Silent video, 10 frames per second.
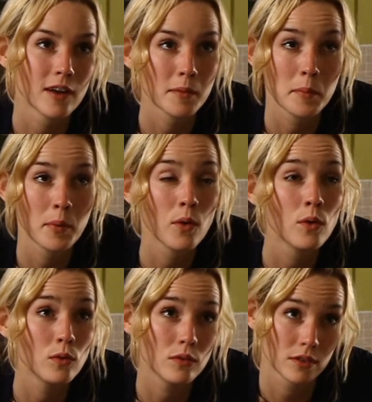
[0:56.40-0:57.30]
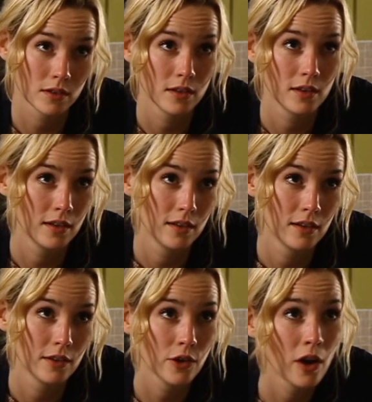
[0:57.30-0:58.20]
I'm appalled.
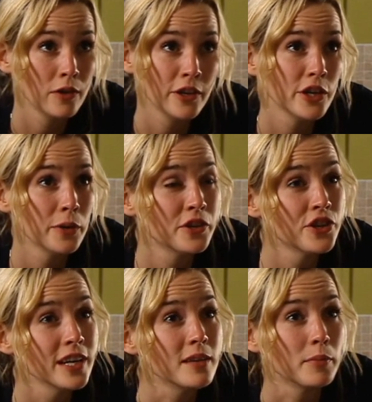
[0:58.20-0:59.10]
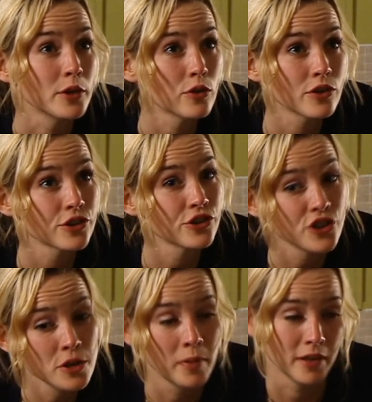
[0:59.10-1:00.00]
Not only are you a cheat, but you're a
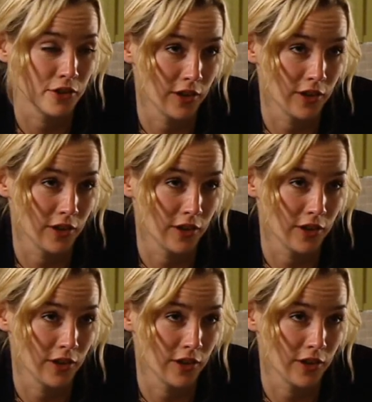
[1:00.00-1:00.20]
stupid